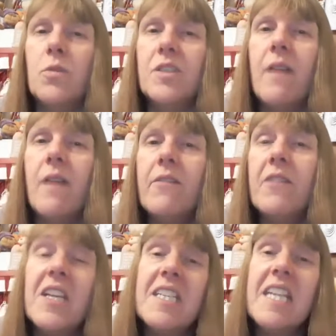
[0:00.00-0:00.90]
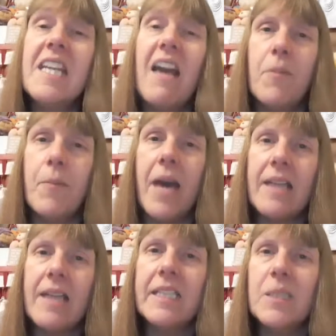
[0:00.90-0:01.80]
whatsoever if they did have a
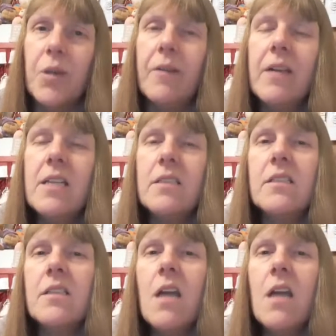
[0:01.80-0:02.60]
bad experience.